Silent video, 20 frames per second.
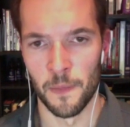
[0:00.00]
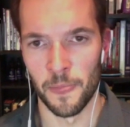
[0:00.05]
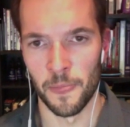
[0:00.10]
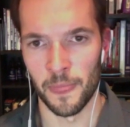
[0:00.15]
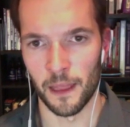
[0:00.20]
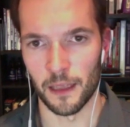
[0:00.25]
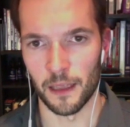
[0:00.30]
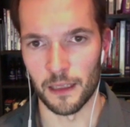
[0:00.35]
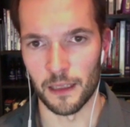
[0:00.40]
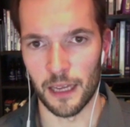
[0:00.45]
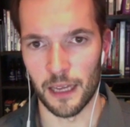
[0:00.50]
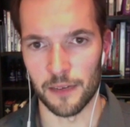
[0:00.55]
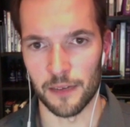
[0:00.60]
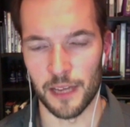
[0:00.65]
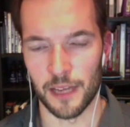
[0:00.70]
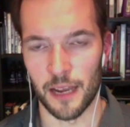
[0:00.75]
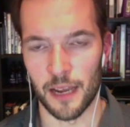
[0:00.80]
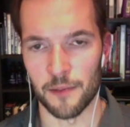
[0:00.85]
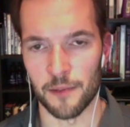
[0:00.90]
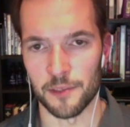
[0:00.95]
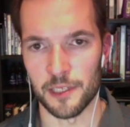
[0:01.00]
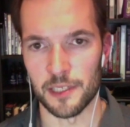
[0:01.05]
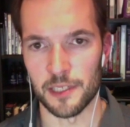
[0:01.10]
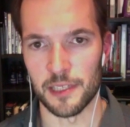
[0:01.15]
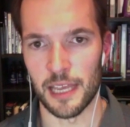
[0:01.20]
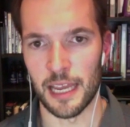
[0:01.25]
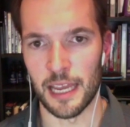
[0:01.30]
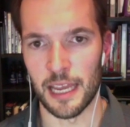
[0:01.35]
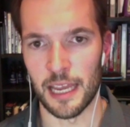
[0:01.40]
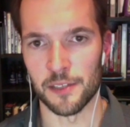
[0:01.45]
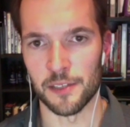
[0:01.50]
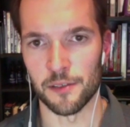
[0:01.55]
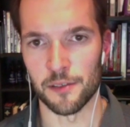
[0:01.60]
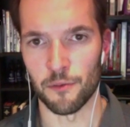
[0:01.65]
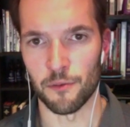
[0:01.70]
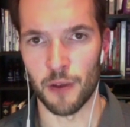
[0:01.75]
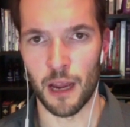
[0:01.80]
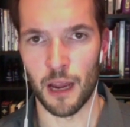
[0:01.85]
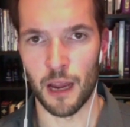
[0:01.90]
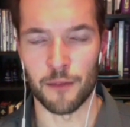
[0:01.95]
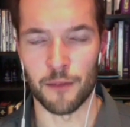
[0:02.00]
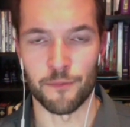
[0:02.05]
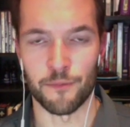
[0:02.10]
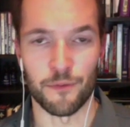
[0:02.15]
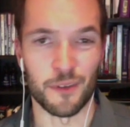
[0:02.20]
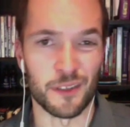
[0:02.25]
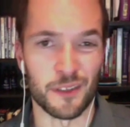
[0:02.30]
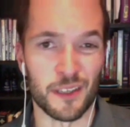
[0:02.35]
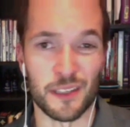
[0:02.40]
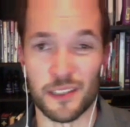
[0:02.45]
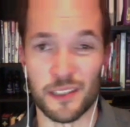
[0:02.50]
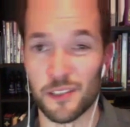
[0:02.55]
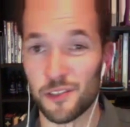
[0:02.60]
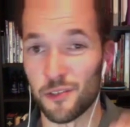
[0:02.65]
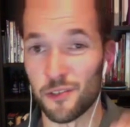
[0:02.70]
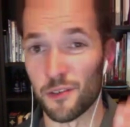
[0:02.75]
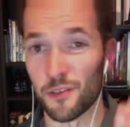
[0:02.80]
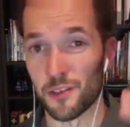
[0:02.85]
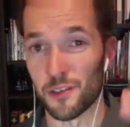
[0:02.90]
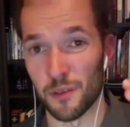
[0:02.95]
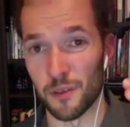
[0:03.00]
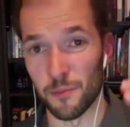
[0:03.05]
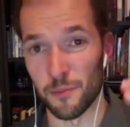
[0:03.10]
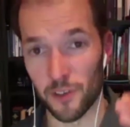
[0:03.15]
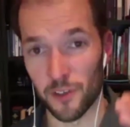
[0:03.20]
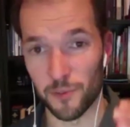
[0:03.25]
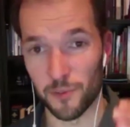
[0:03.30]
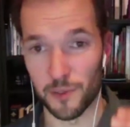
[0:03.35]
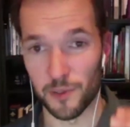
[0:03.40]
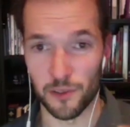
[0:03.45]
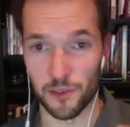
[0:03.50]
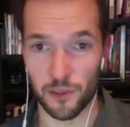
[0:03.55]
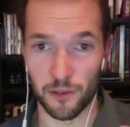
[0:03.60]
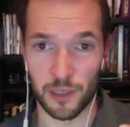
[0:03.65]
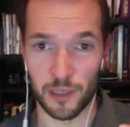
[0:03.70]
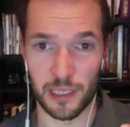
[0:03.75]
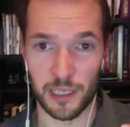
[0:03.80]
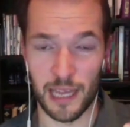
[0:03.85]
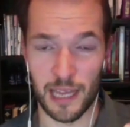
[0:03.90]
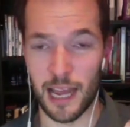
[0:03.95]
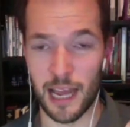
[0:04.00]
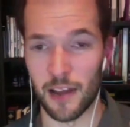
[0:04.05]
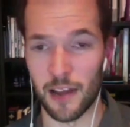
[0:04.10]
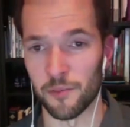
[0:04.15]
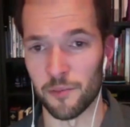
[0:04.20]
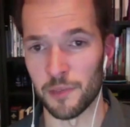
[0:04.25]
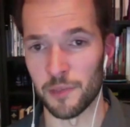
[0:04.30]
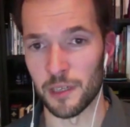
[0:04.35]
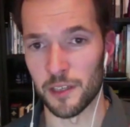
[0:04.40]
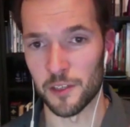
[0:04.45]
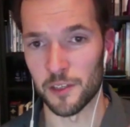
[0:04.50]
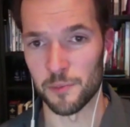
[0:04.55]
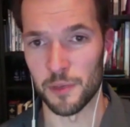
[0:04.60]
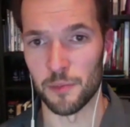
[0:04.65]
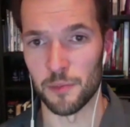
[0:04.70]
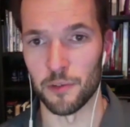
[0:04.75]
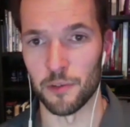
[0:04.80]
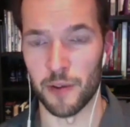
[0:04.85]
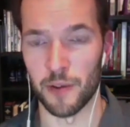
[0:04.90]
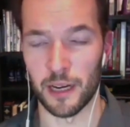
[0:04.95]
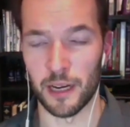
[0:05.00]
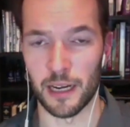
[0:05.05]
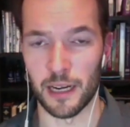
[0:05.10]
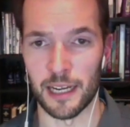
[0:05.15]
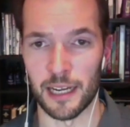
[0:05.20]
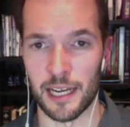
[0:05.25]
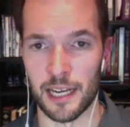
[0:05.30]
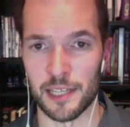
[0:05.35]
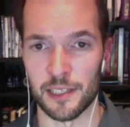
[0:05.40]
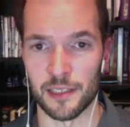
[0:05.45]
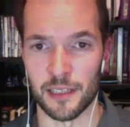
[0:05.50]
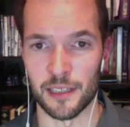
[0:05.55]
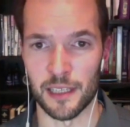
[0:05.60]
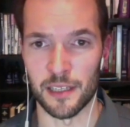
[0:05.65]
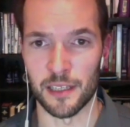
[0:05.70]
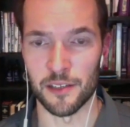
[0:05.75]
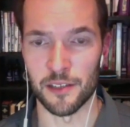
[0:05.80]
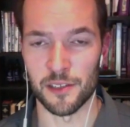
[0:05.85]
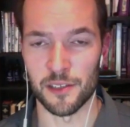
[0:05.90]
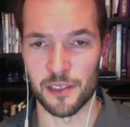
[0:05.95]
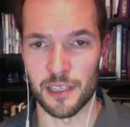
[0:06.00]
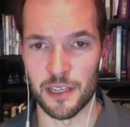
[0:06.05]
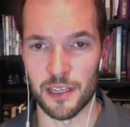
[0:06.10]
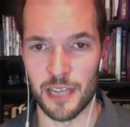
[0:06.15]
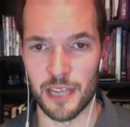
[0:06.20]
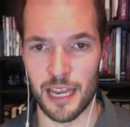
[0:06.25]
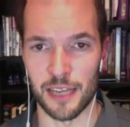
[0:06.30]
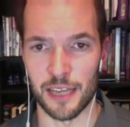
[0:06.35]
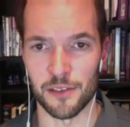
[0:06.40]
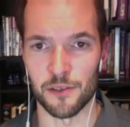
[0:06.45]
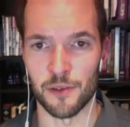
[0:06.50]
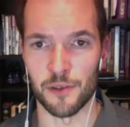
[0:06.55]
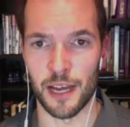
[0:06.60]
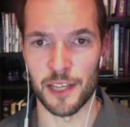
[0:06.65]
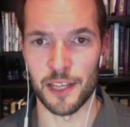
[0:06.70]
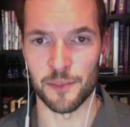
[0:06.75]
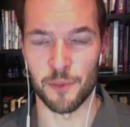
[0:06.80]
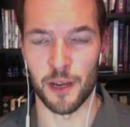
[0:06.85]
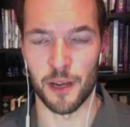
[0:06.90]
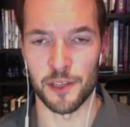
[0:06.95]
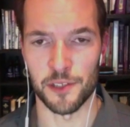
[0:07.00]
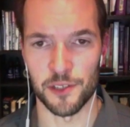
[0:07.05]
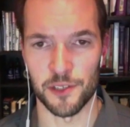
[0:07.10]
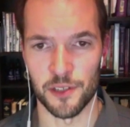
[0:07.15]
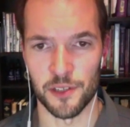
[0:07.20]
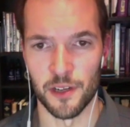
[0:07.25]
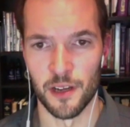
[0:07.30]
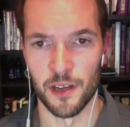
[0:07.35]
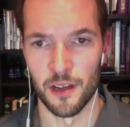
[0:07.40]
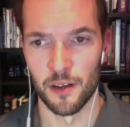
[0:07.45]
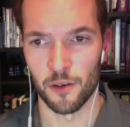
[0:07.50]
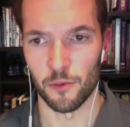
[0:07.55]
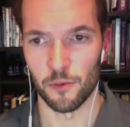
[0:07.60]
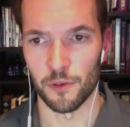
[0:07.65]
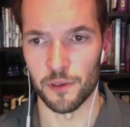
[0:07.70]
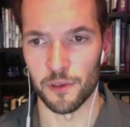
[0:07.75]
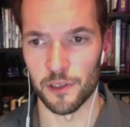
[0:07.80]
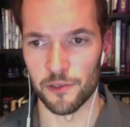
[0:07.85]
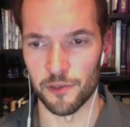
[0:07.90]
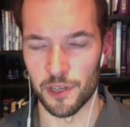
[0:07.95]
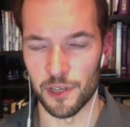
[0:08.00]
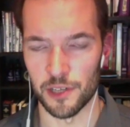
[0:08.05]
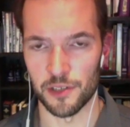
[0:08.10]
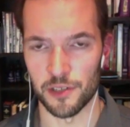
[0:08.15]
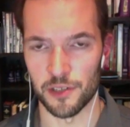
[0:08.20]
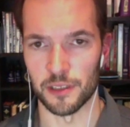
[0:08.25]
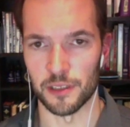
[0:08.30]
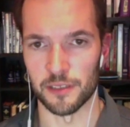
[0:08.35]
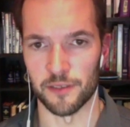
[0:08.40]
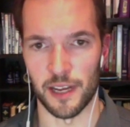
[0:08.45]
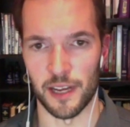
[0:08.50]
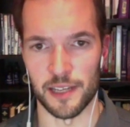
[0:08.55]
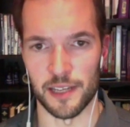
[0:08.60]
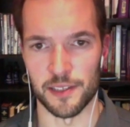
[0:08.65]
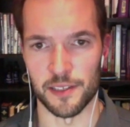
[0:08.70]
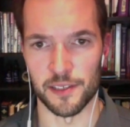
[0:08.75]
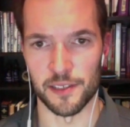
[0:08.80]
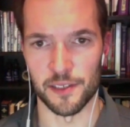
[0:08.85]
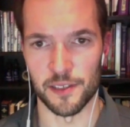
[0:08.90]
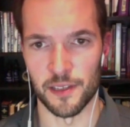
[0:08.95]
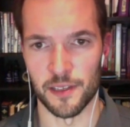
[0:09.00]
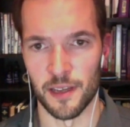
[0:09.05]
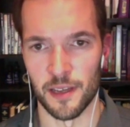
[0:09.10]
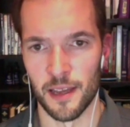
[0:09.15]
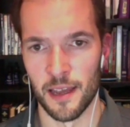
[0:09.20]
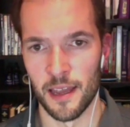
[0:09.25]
a lot of times these days, for instance, insurance reimbursements are going down because people are recognizing that you can't do as much with the traditional devices.